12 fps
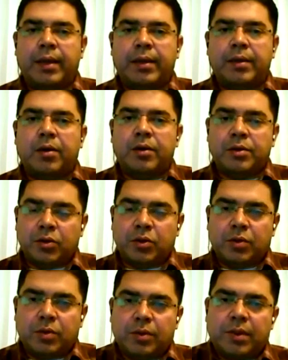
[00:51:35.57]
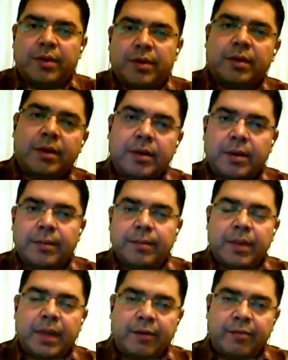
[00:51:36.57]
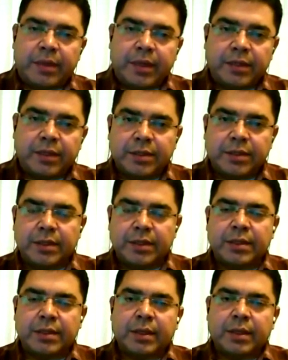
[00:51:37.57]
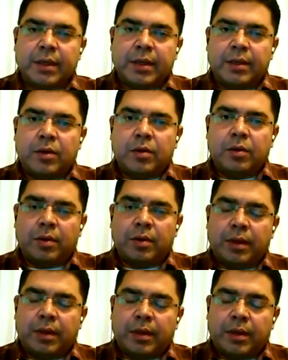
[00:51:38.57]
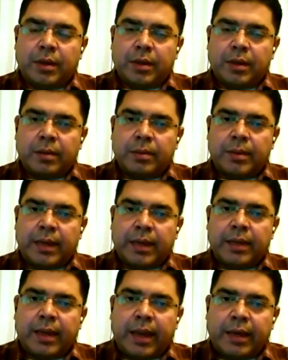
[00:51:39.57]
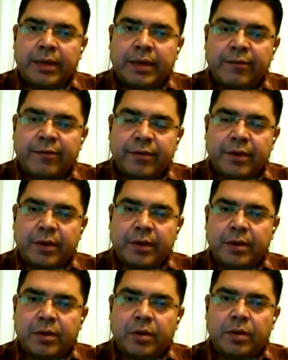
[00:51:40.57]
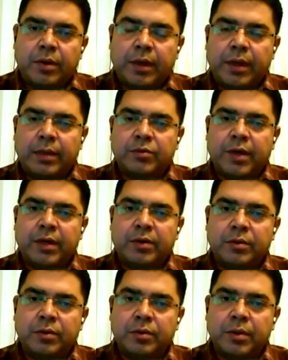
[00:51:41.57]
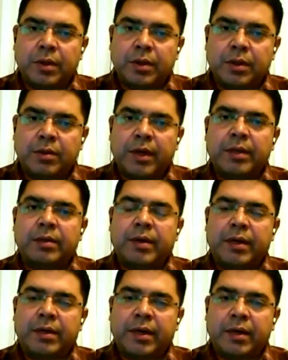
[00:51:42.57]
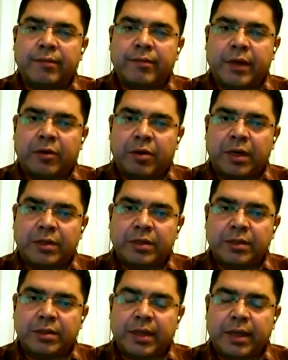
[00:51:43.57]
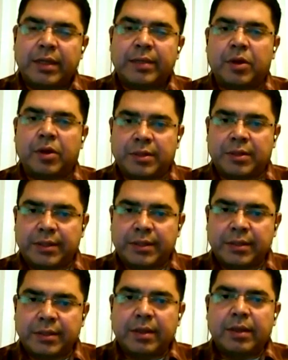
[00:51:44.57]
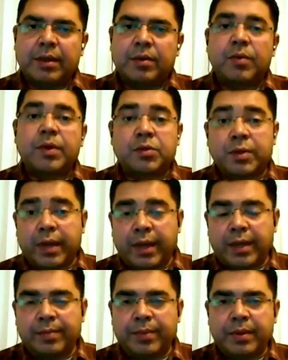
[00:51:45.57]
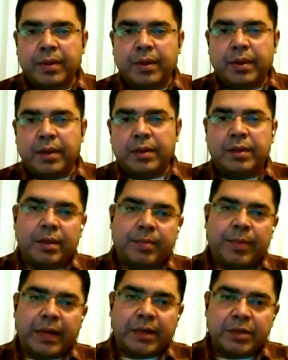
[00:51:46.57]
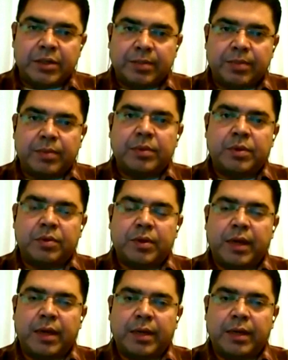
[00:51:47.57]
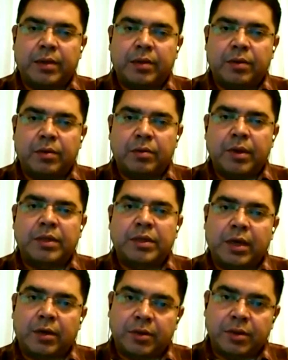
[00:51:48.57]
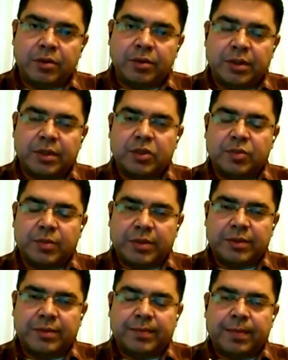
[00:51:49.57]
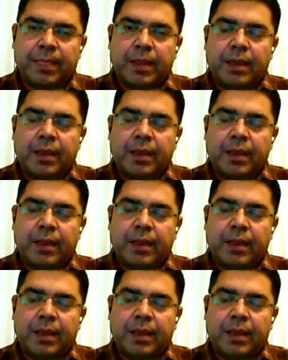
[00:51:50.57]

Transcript: and also the government agencies getting an active role in trying to create the right kind of regulations and the policies which would help the partnership to really reach out to those consumers.